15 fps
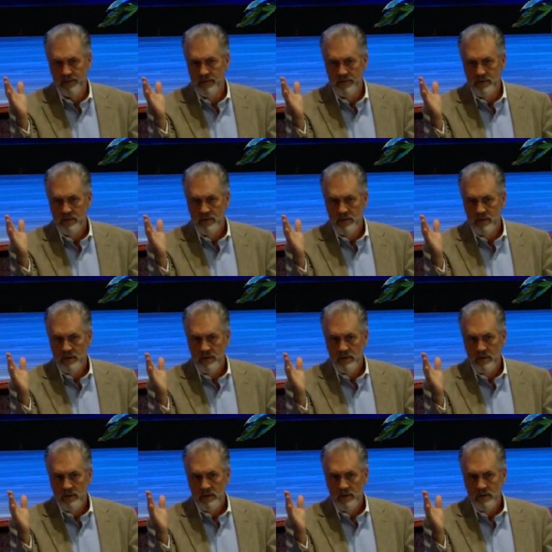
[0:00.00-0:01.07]

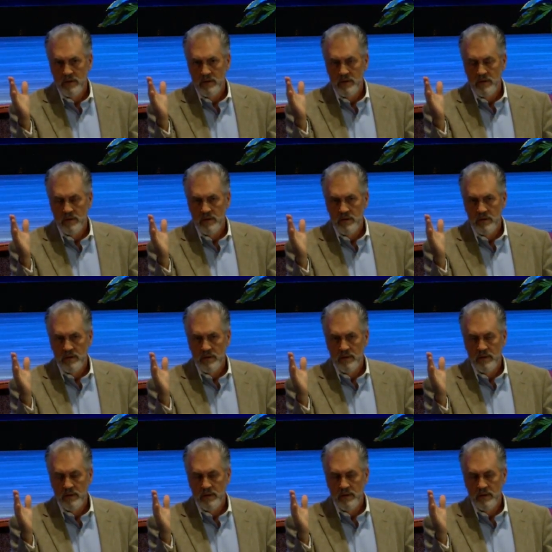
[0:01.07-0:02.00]
(silence)